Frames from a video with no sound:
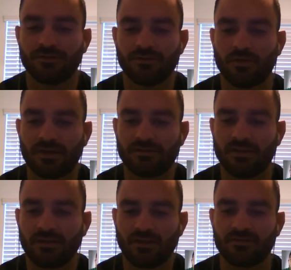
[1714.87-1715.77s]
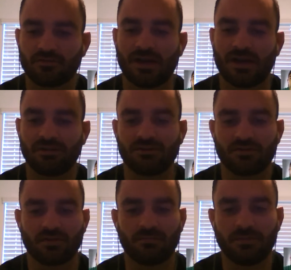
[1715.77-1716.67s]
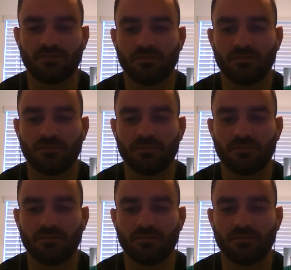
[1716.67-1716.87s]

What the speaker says: So I think his grappling is going to be